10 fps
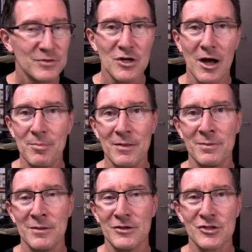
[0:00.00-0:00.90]
type
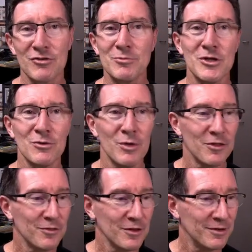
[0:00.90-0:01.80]
in the description
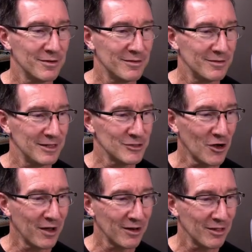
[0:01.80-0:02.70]
with and the
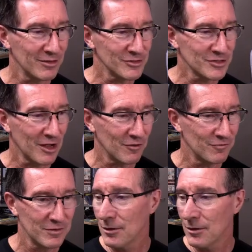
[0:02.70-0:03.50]
title and stuff.